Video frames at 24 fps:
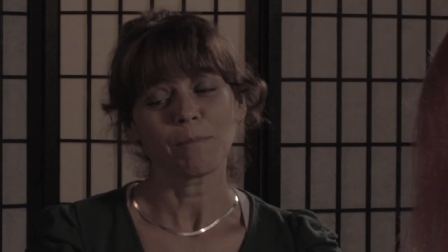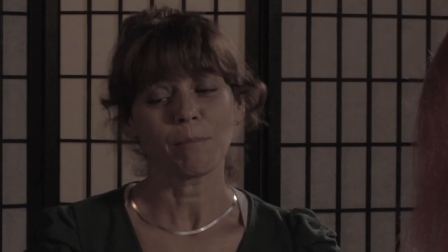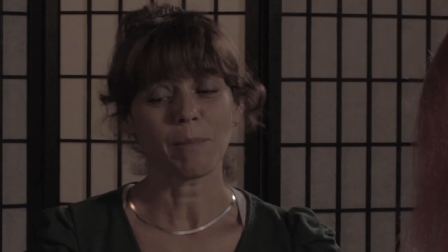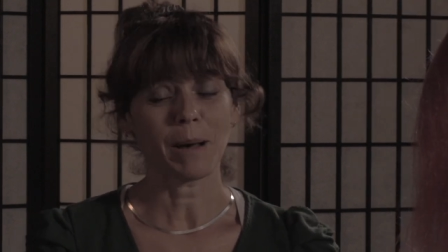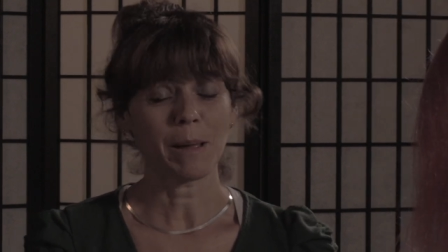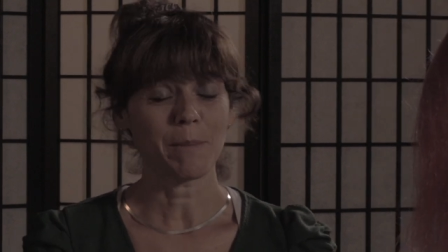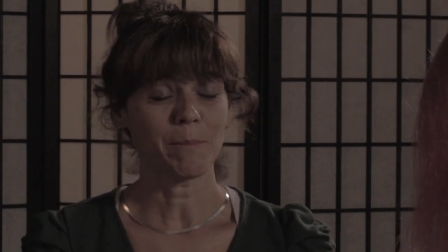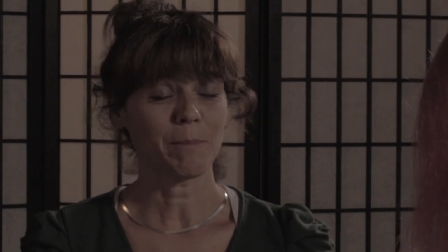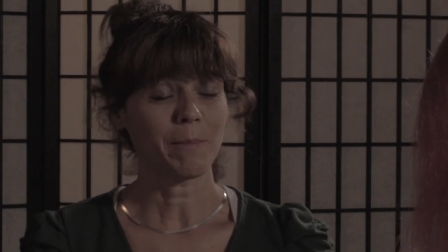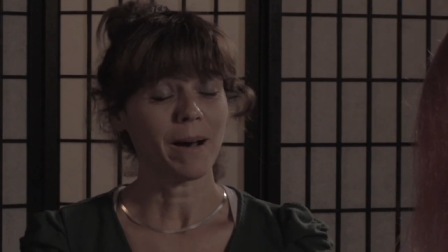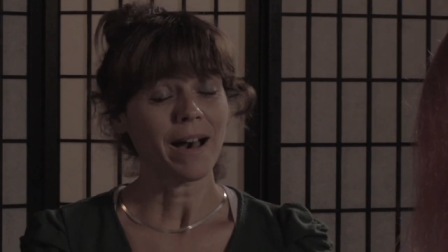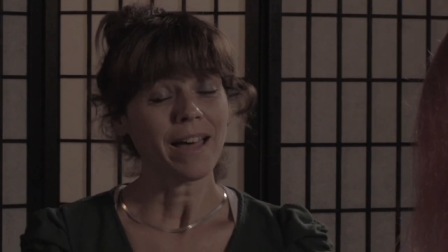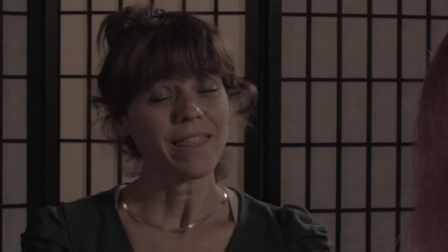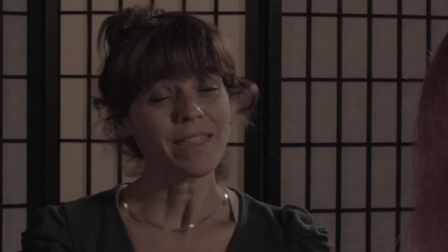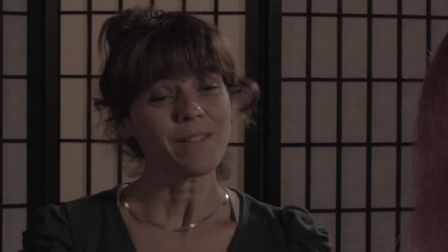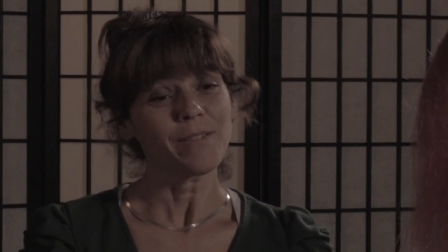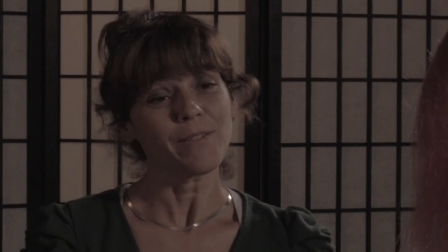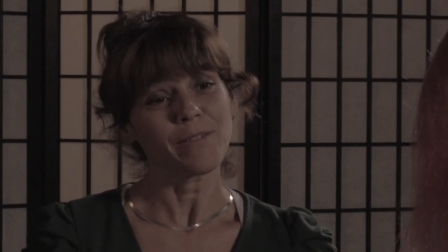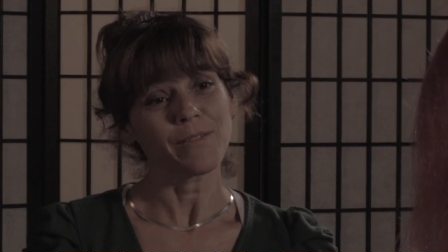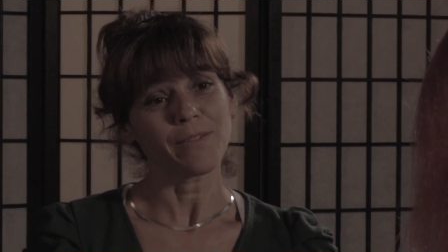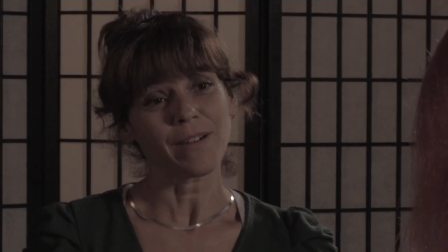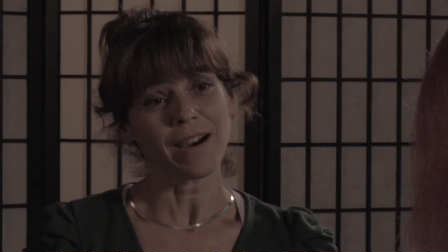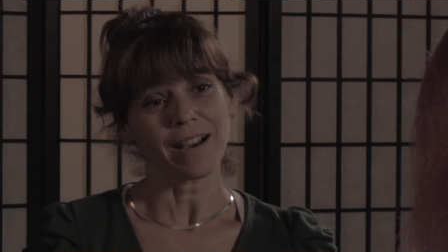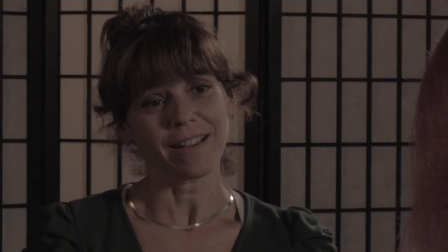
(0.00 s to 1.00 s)
my
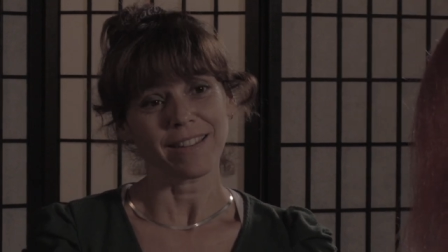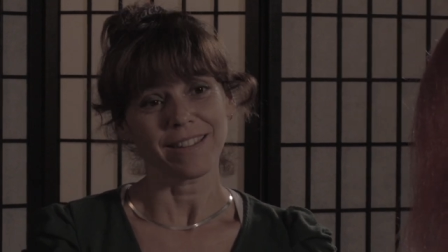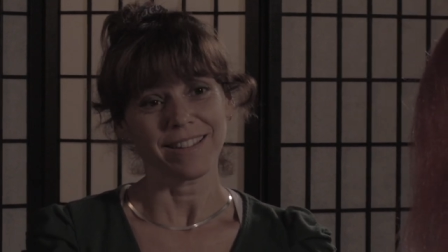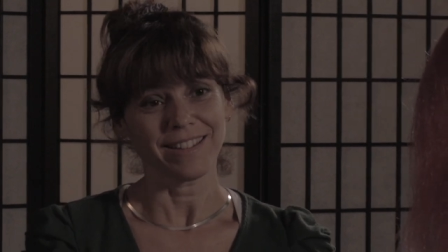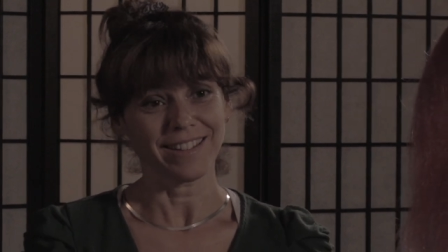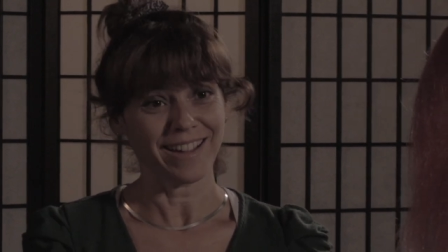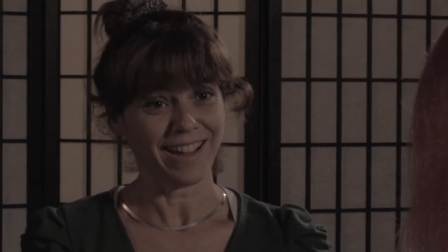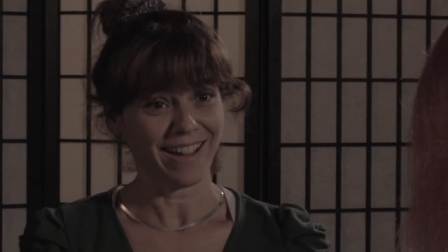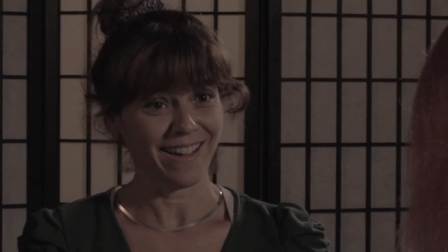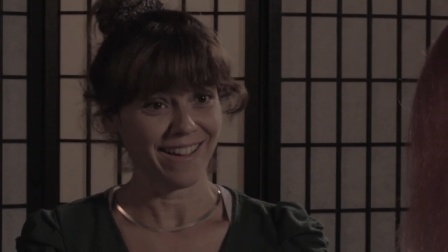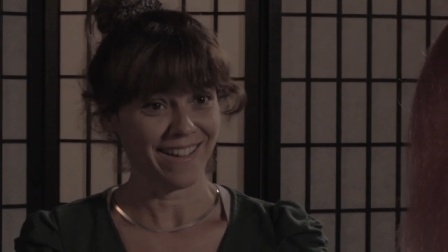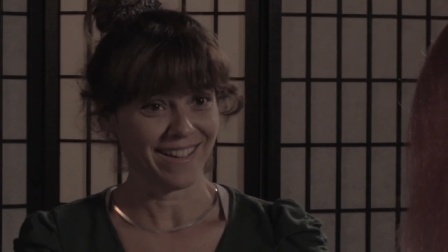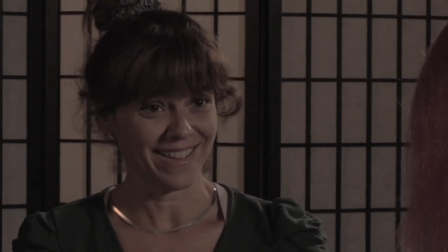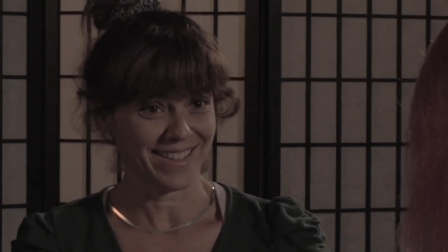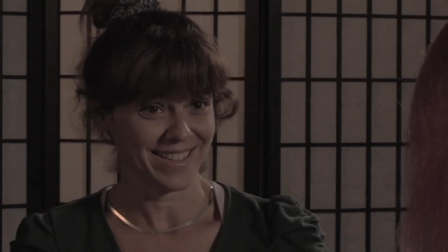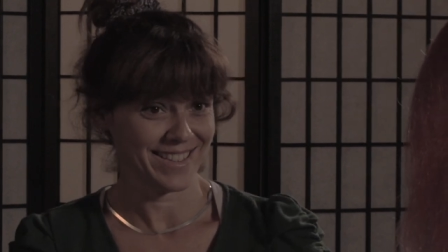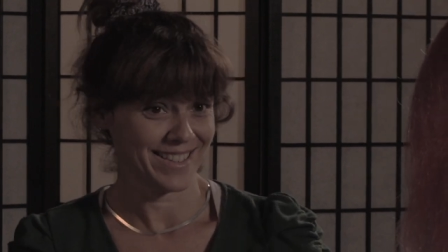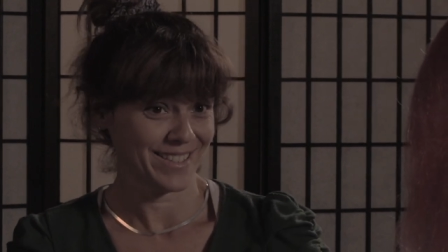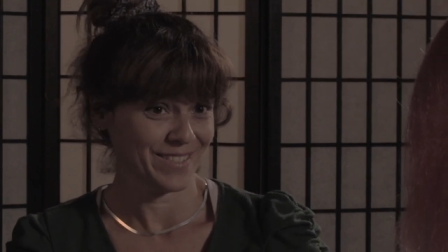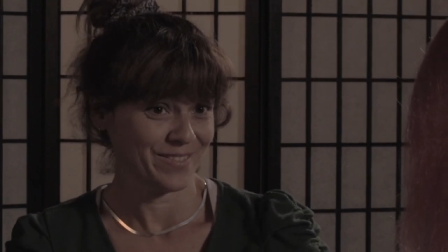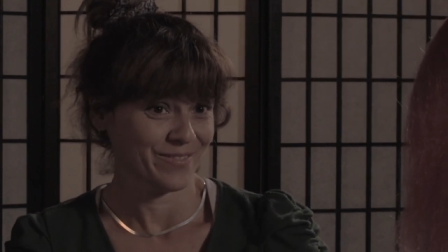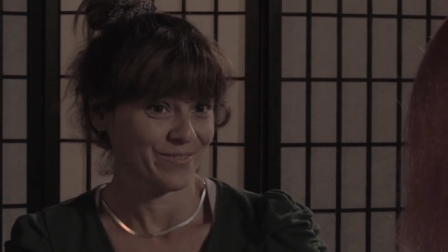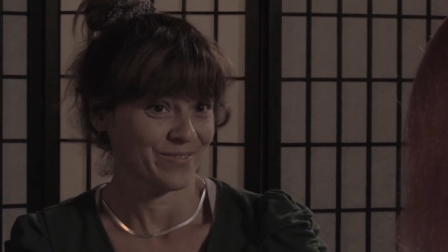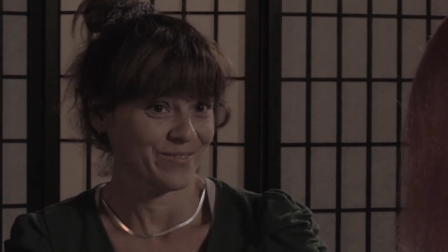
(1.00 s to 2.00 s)
motherfucking ass.